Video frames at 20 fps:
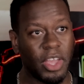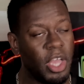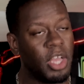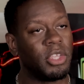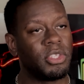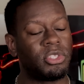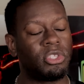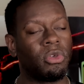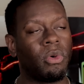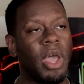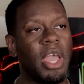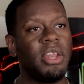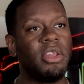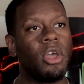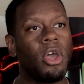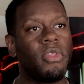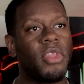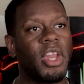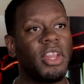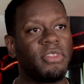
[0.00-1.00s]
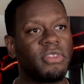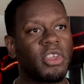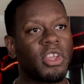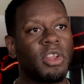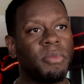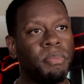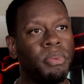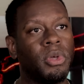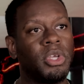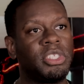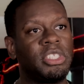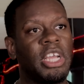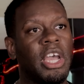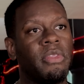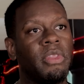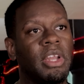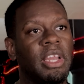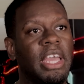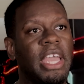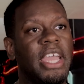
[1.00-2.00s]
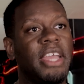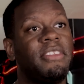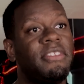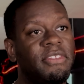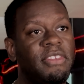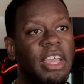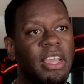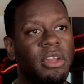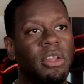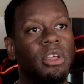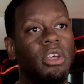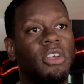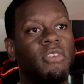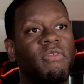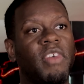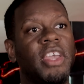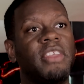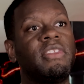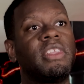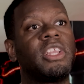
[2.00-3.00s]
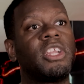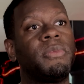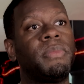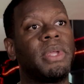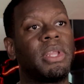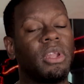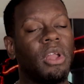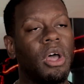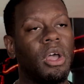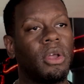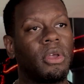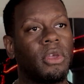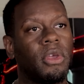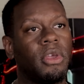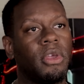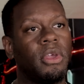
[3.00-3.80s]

So I know that it's going to push down the lane, stay in the hook phase a little bit longer.